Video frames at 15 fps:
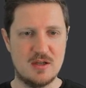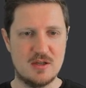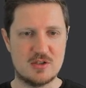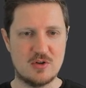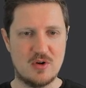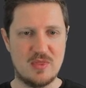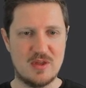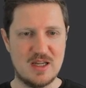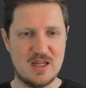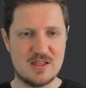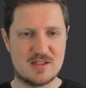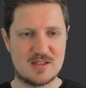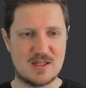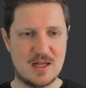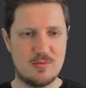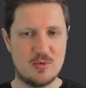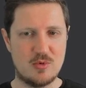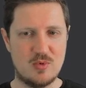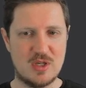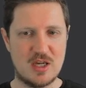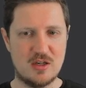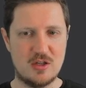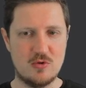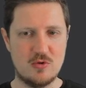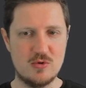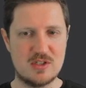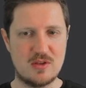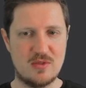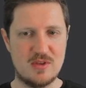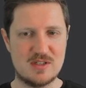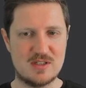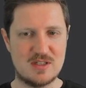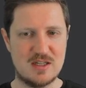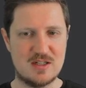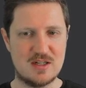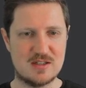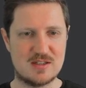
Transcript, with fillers: So in the next step, we can use this data